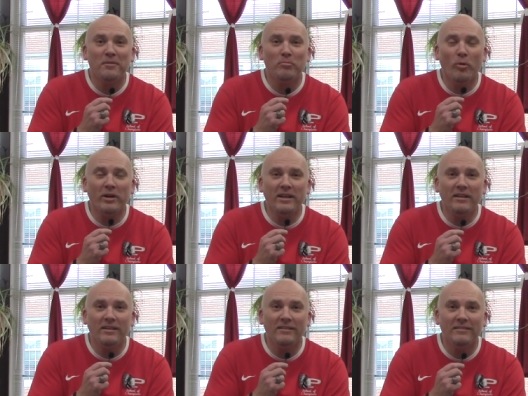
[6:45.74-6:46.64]
Morning,
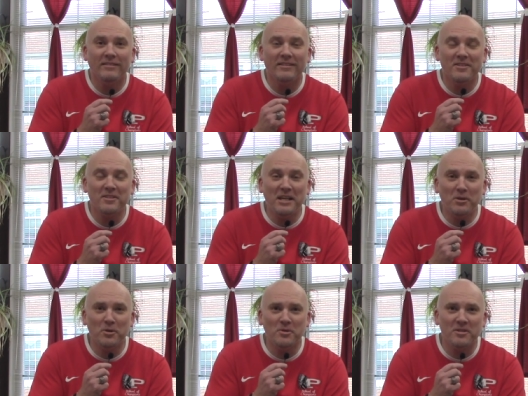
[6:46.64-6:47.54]

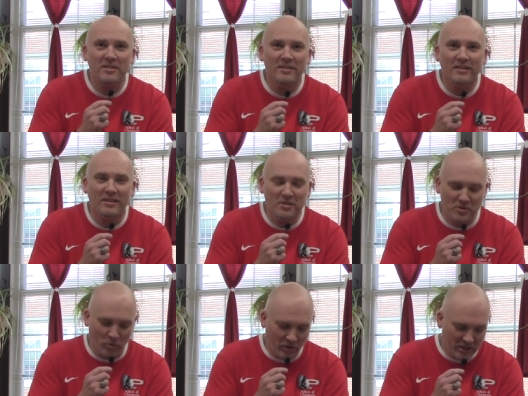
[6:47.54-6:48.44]
seniors.
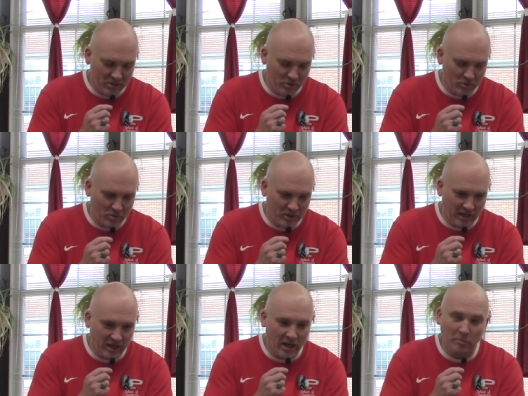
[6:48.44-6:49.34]
Just wanted to
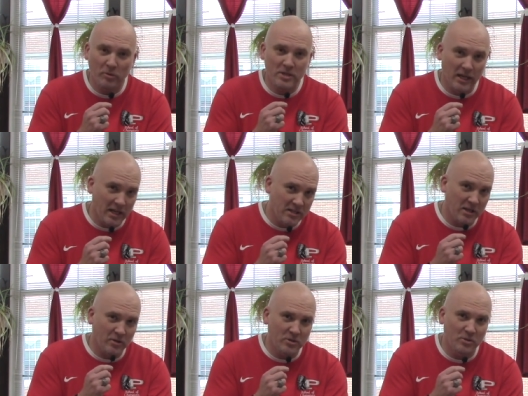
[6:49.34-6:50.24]
take a couple seconds
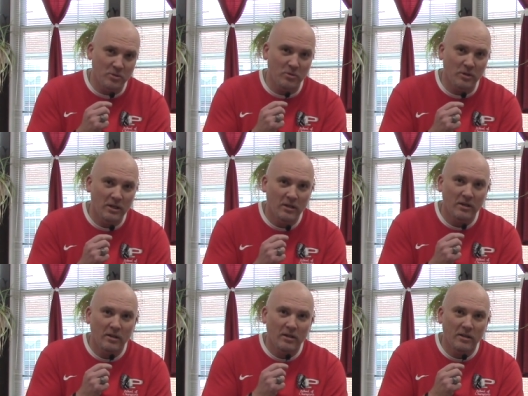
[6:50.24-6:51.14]
here to
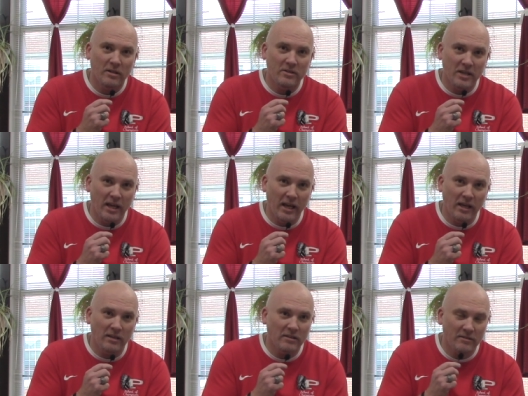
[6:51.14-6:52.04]

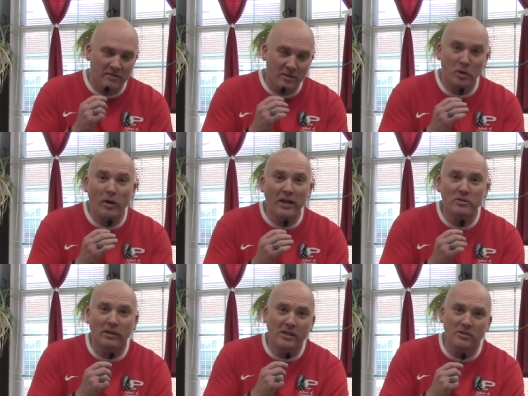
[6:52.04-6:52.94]
say,
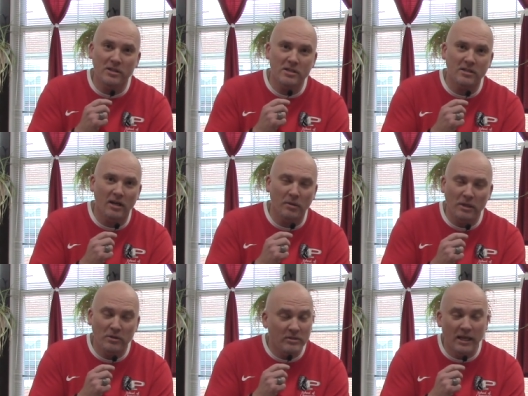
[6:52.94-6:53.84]
congratulations, I
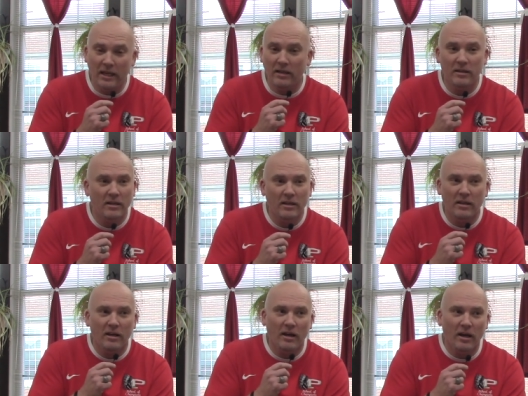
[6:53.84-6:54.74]
mean, you did it.
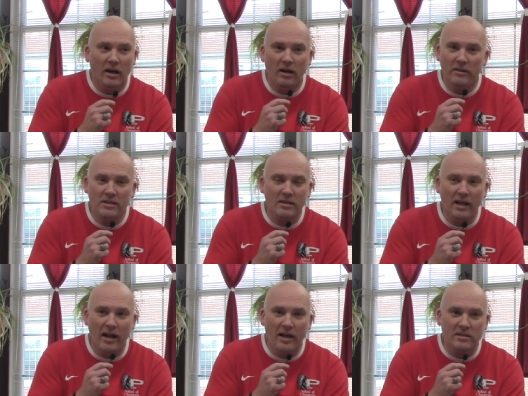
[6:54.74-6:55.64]
Uh, this
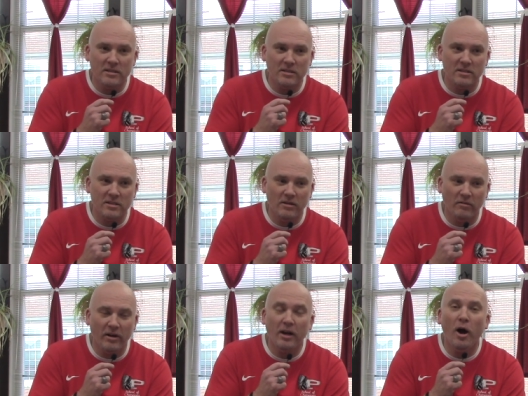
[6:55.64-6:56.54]
class is
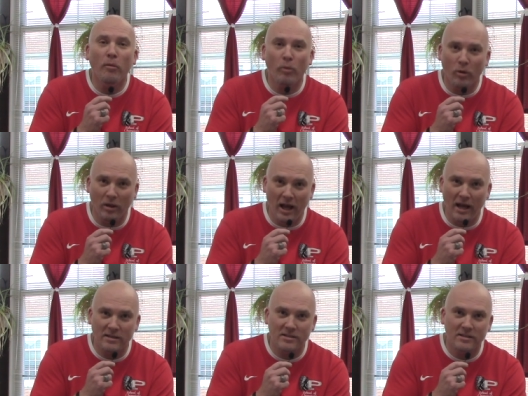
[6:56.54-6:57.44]
a very humble
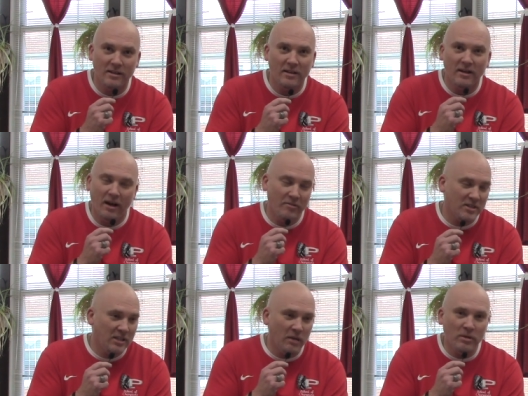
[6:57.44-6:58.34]
class. I've
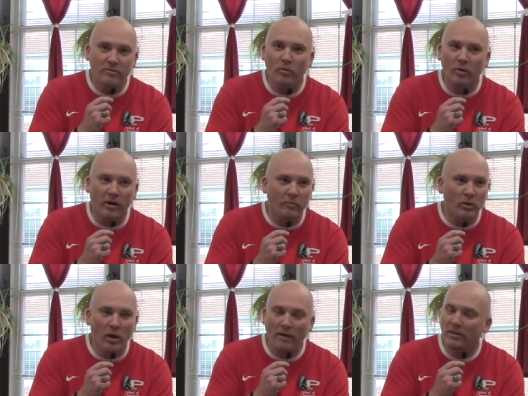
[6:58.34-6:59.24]
said that before. We
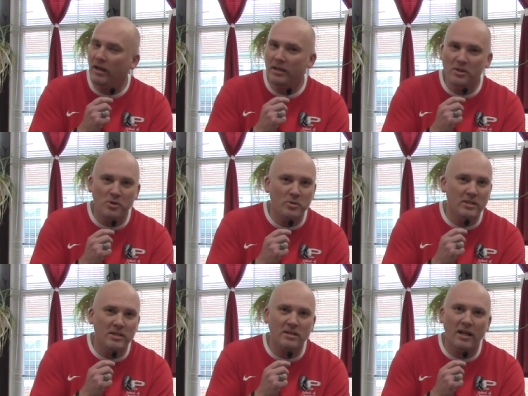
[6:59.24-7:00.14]
don't have a lot of issues
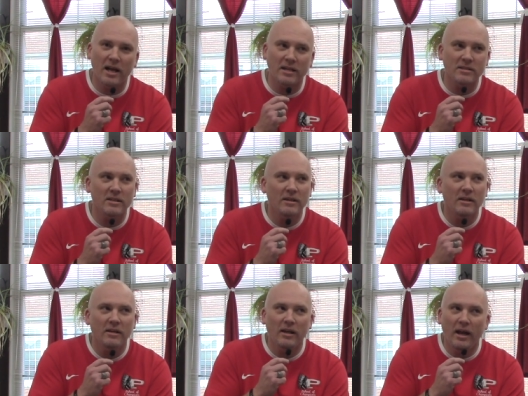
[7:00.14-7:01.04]
in this class,
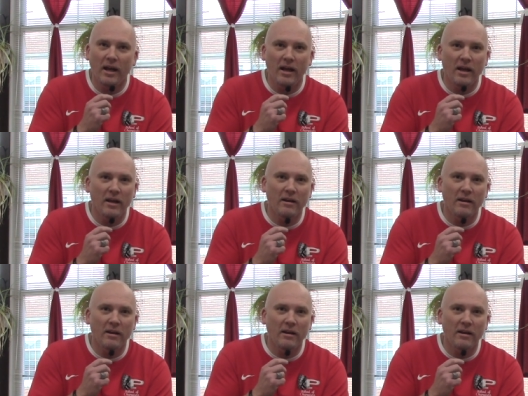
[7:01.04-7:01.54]
and,